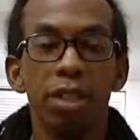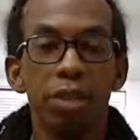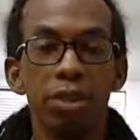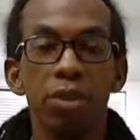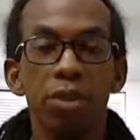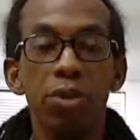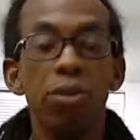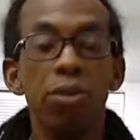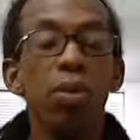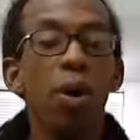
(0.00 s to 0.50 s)

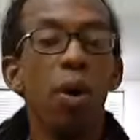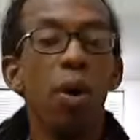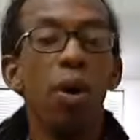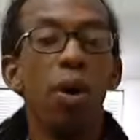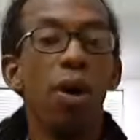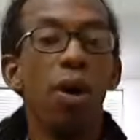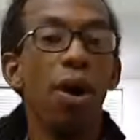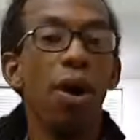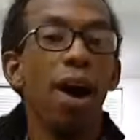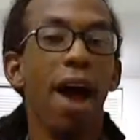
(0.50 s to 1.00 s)
you
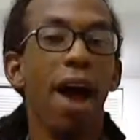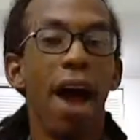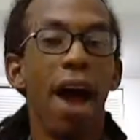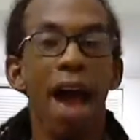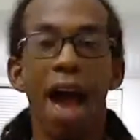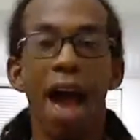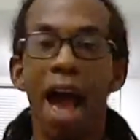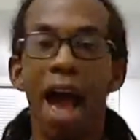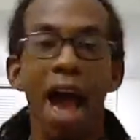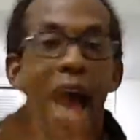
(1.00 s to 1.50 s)
are
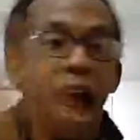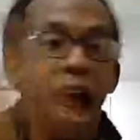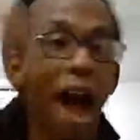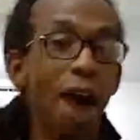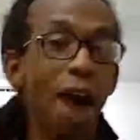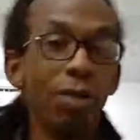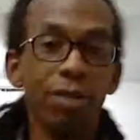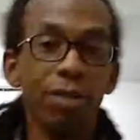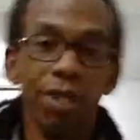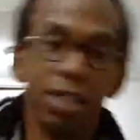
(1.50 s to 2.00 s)

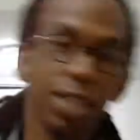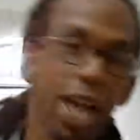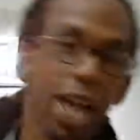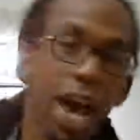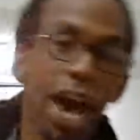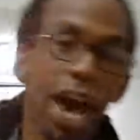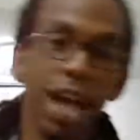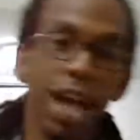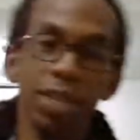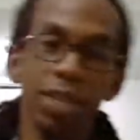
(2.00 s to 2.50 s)

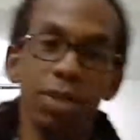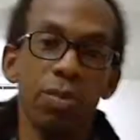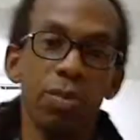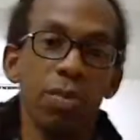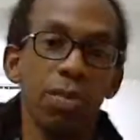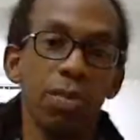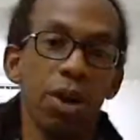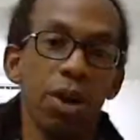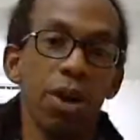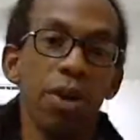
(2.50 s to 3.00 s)
outside
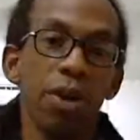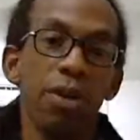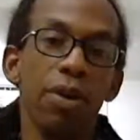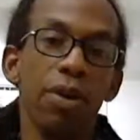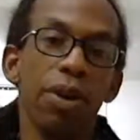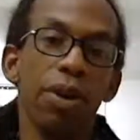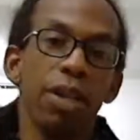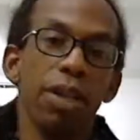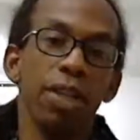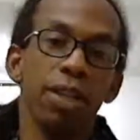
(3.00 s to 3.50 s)

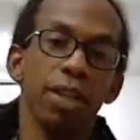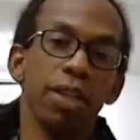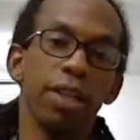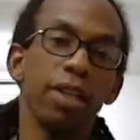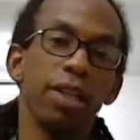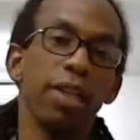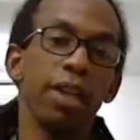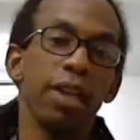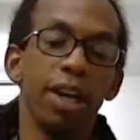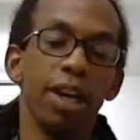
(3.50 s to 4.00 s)
somewhere,
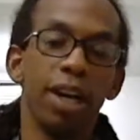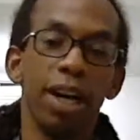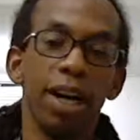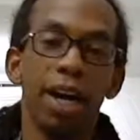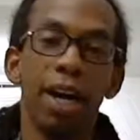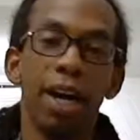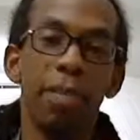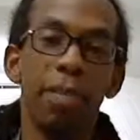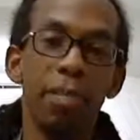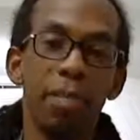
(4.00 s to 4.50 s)

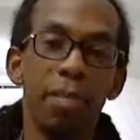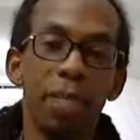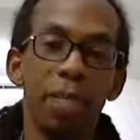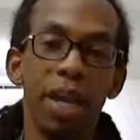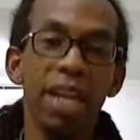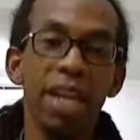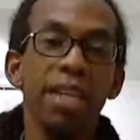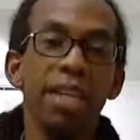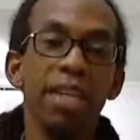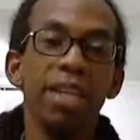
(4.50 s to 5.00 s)

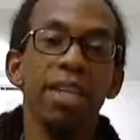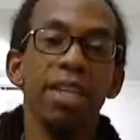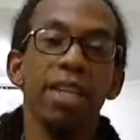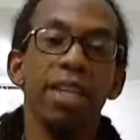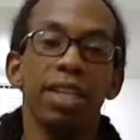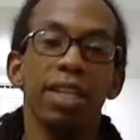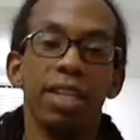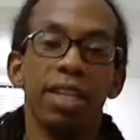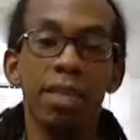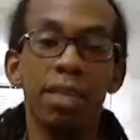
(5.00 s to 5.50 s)
mainly
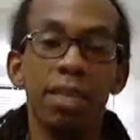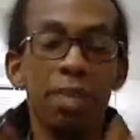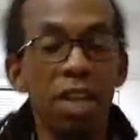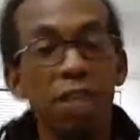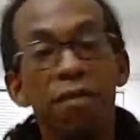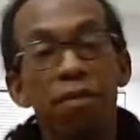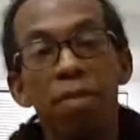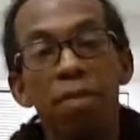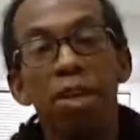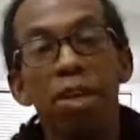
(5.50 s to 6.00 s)
giving
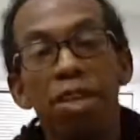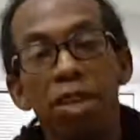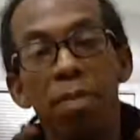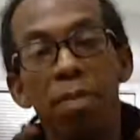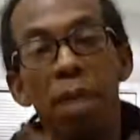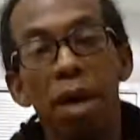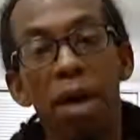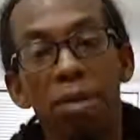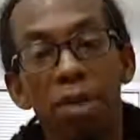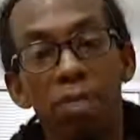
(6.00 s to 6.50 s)
information
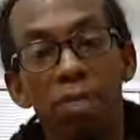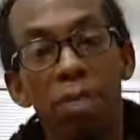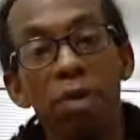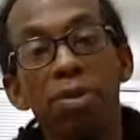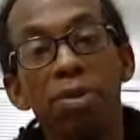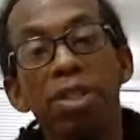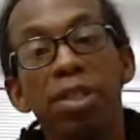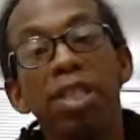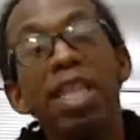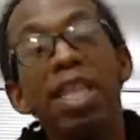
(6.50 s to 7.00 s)
about this
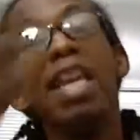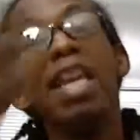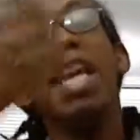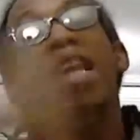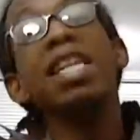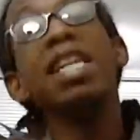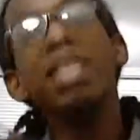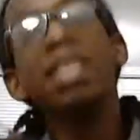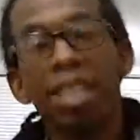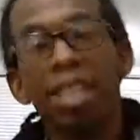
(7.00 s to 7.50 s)
person
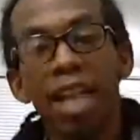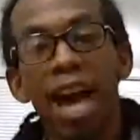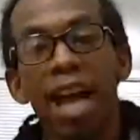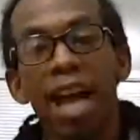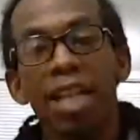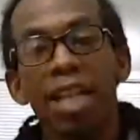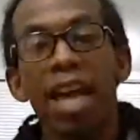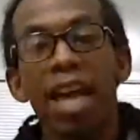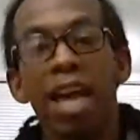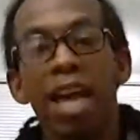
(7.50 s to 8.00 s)

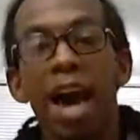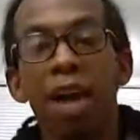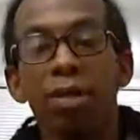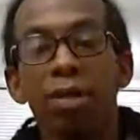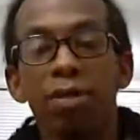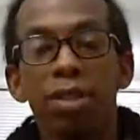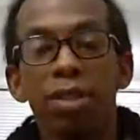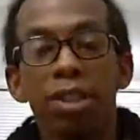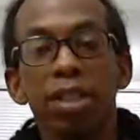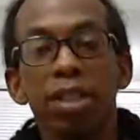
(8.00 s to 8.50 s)
inside the
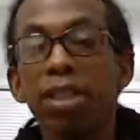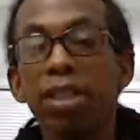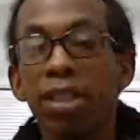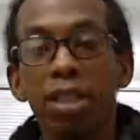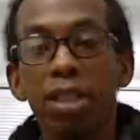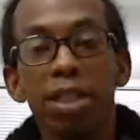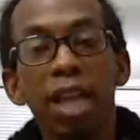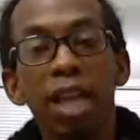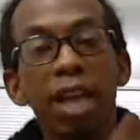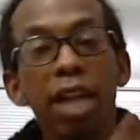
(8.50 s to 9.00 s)
house.
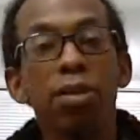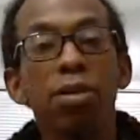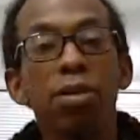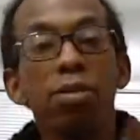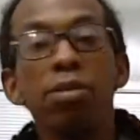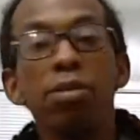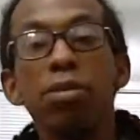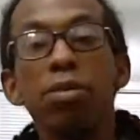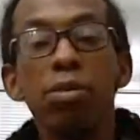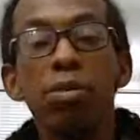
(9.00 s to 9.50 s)
This is like
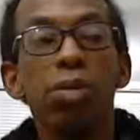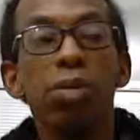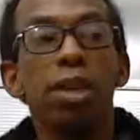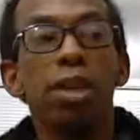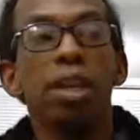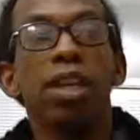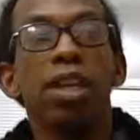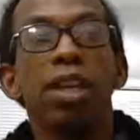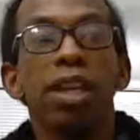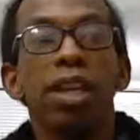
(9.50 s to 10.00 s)
you
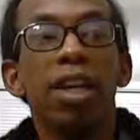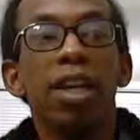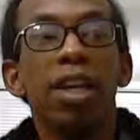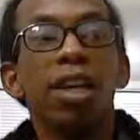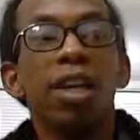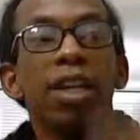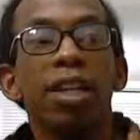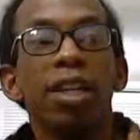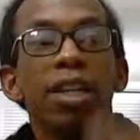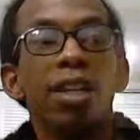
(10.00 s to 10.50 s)

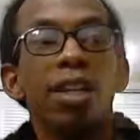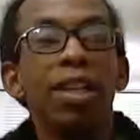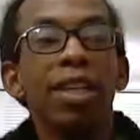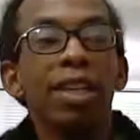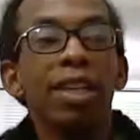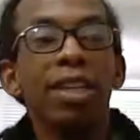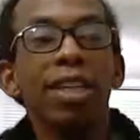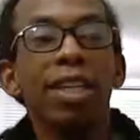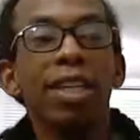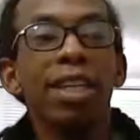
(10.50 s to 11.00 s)

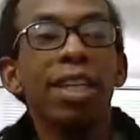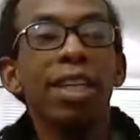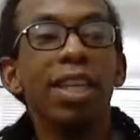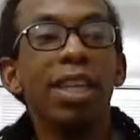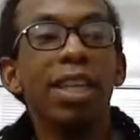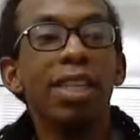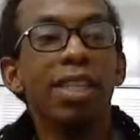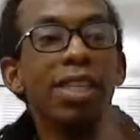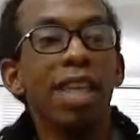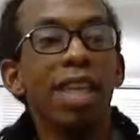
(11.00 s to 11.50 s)
looking
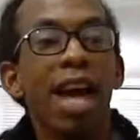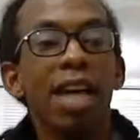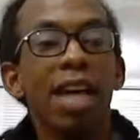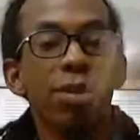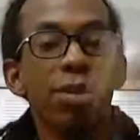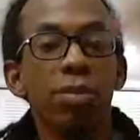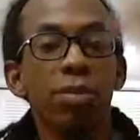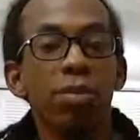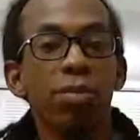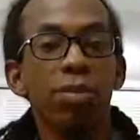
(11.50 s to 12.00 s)
inside
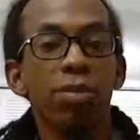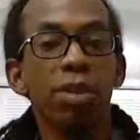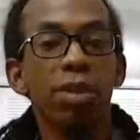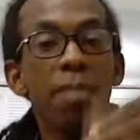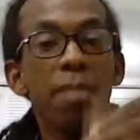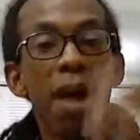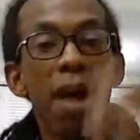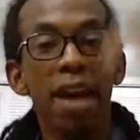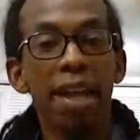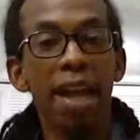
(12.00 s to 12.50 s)

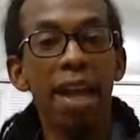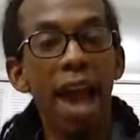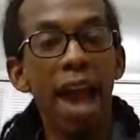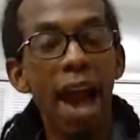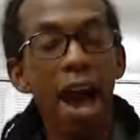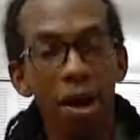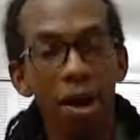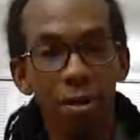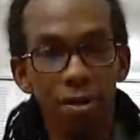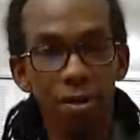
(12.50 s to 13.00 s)
somebody's
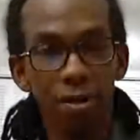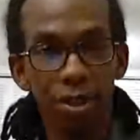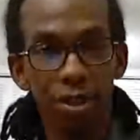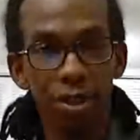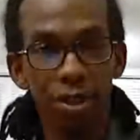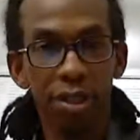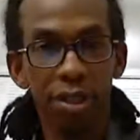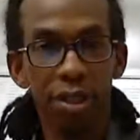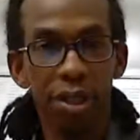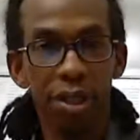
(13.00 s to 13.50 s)

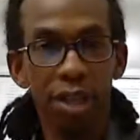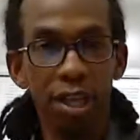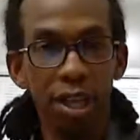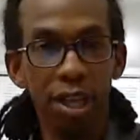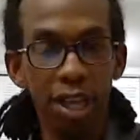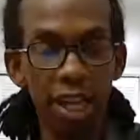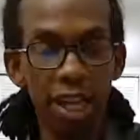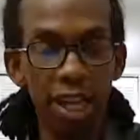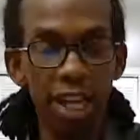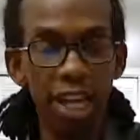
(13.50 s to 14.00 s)
house,
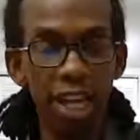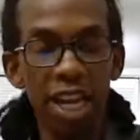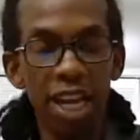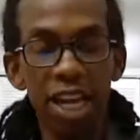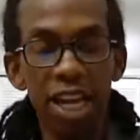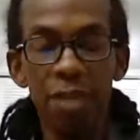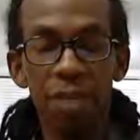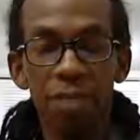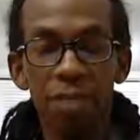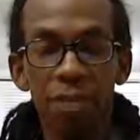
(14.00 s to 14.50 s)

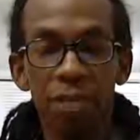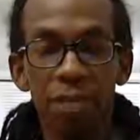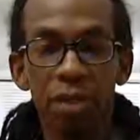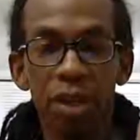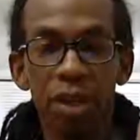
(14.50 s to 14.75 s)
and